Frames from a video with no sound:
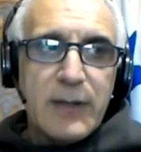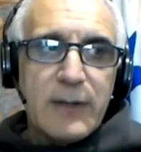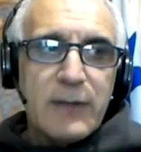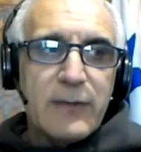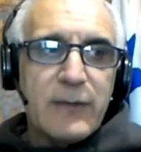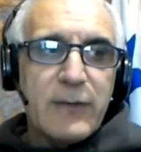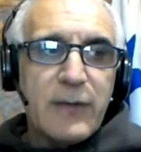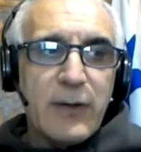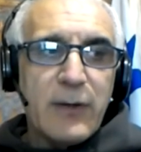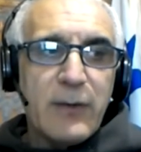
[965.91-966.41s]

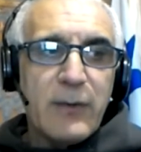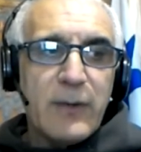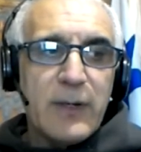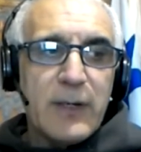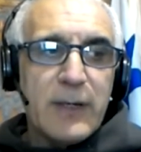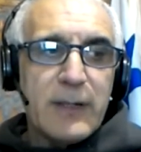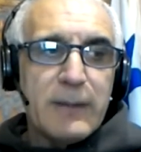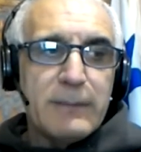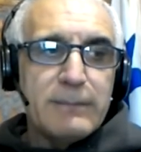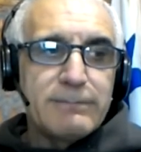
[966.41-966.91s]

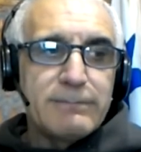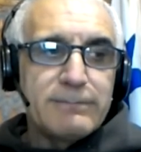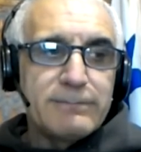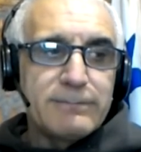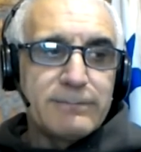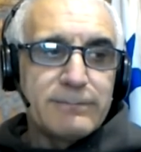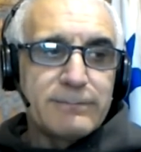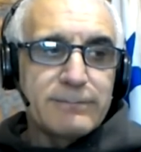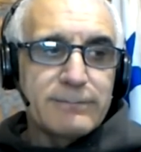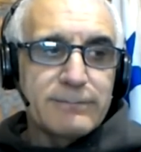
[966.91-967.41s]
So
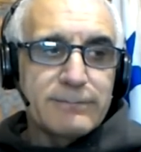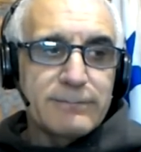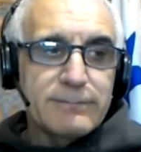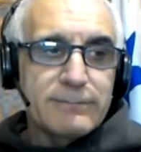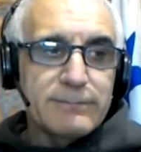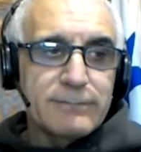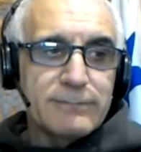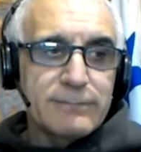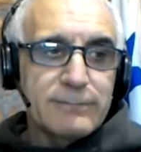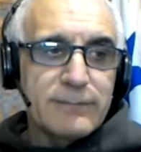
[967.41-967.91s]

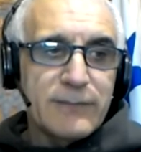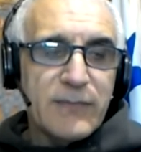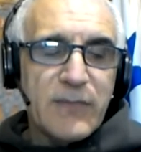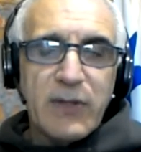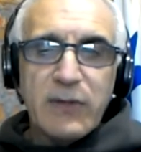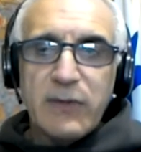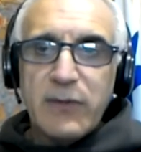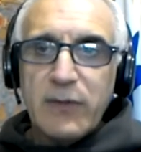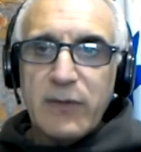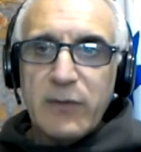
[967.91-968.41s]

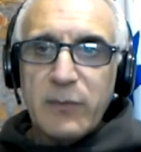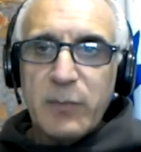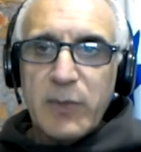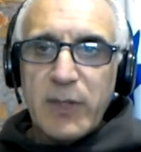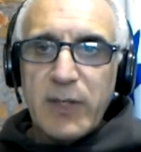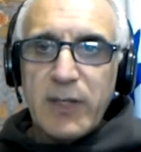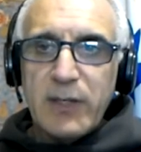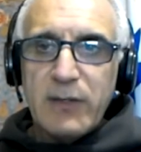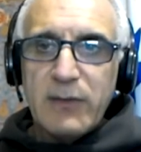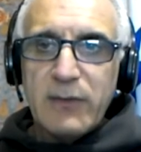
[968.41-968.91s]
this
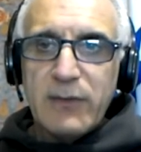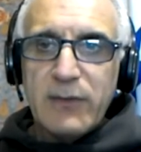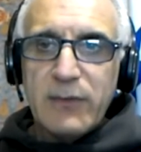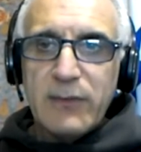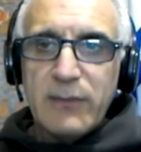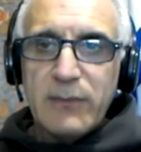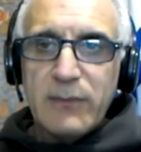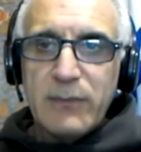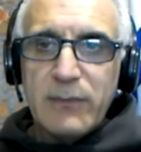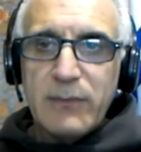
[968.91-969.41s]

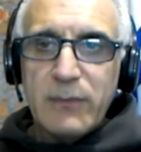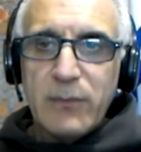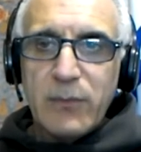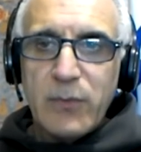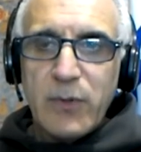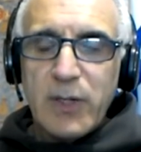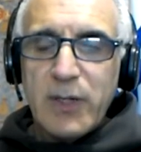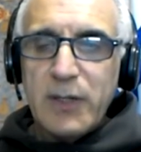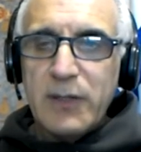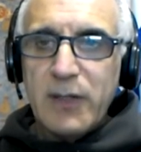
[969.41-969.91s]
explains
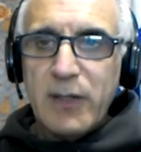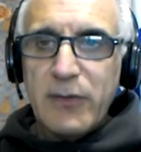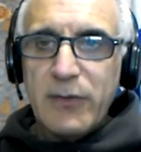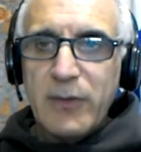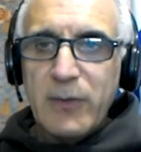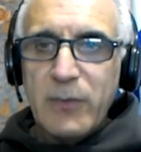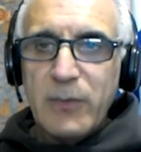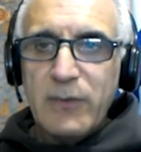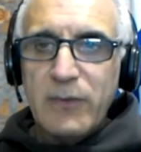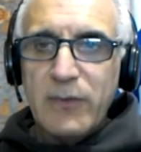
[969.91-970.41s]
why
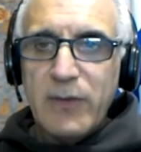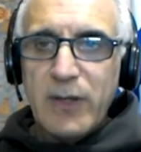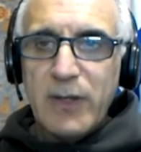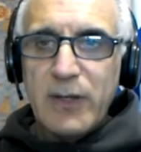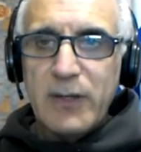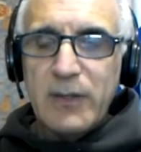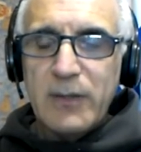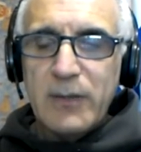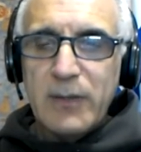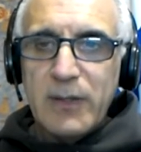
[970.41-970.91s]
nothing was
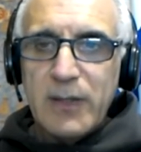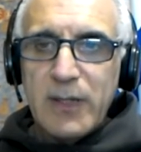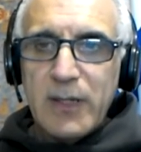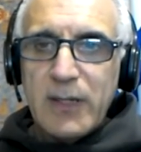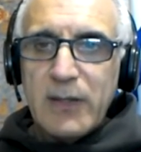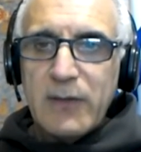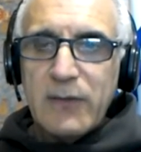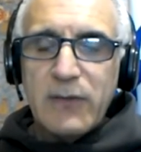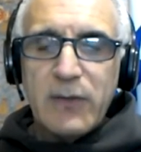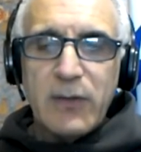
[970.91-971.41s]
done.
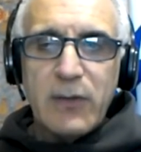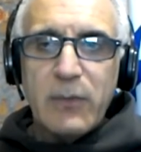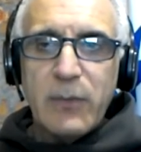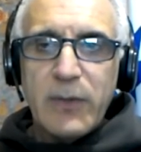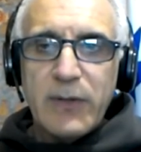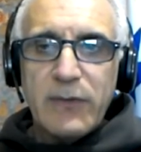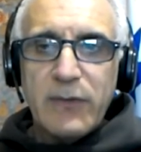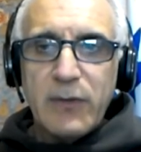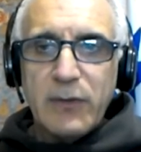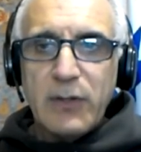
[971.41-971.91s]

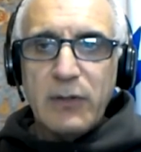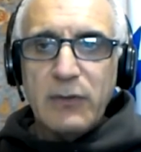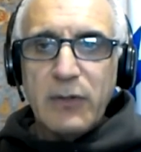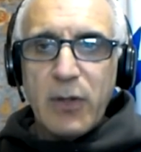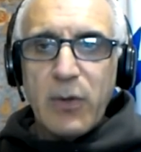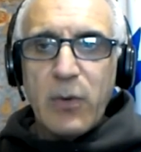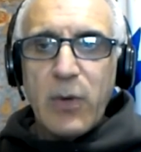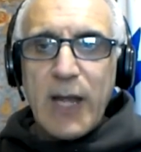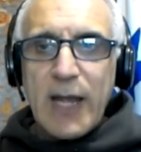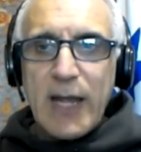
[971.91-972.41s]
We still don't
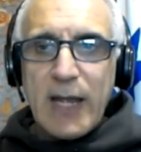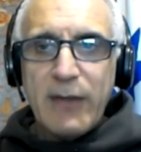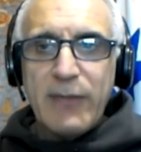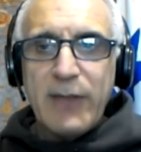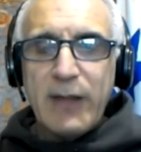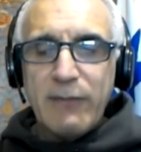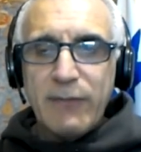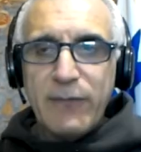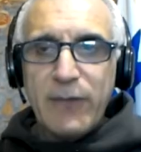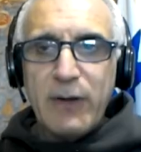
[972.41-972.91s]
know how
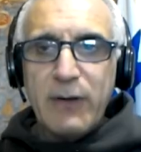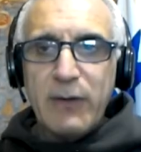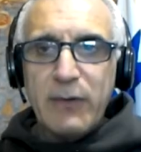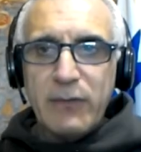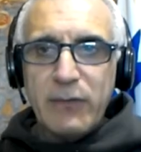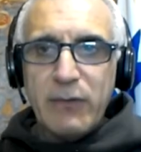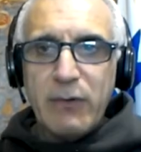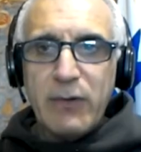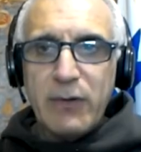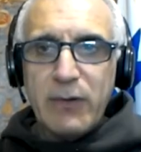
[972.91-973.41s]
that fire
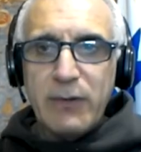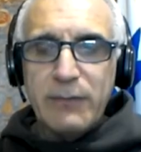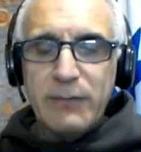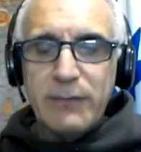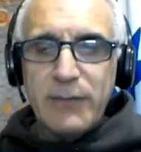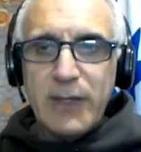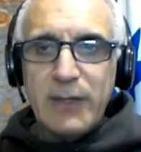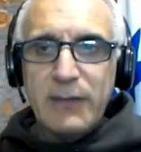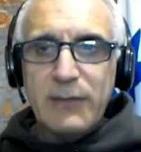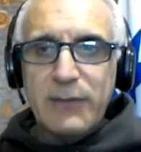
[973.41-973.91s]
started.
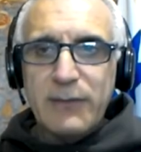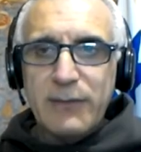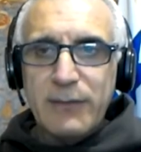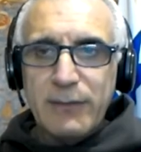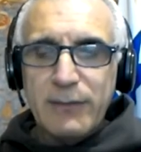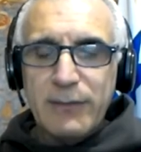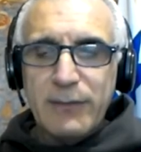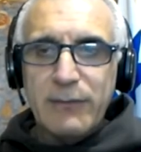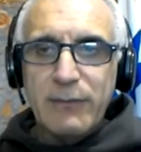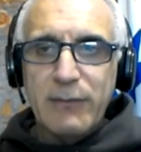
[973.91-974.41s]
That's
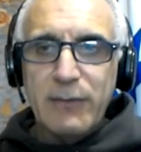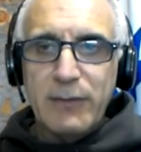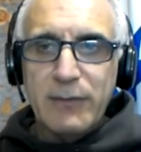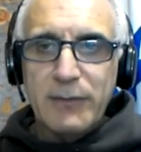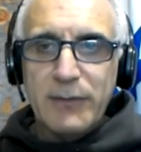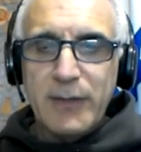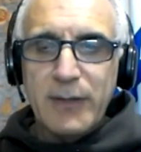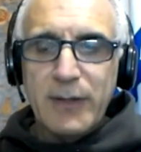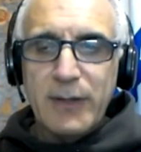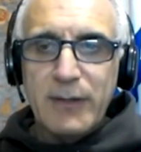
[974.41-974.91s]
the real
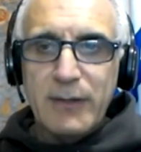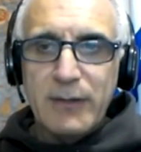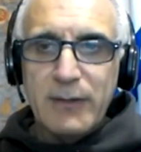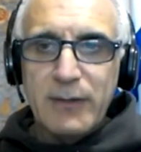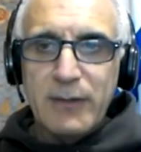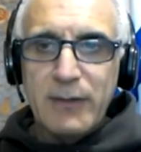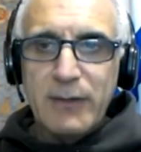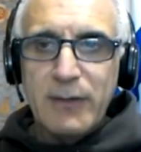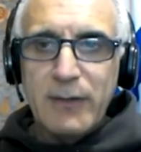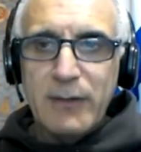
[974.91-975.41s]
thing,
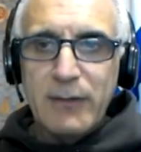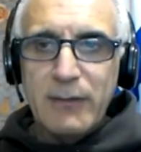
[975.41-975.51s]
you know.